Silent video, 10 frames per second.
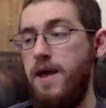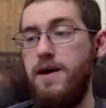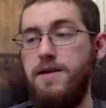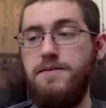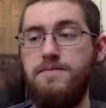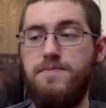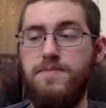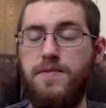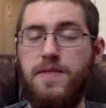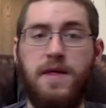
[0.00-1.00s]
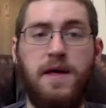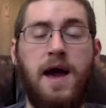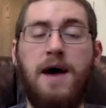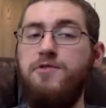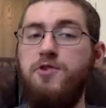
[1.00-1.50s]
and they
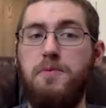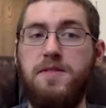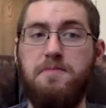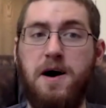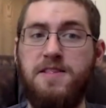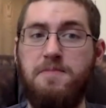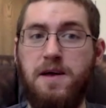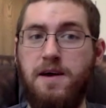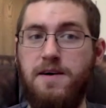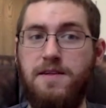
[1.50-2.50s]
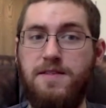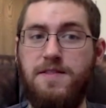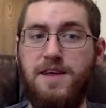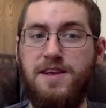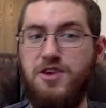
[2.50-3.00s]
have two open spots
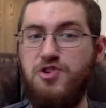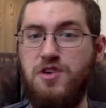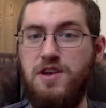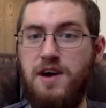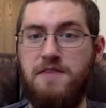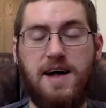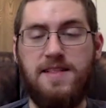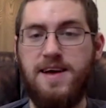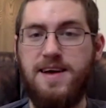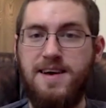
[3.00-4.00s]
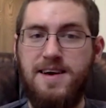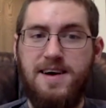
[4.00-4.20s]
because the addition of Allick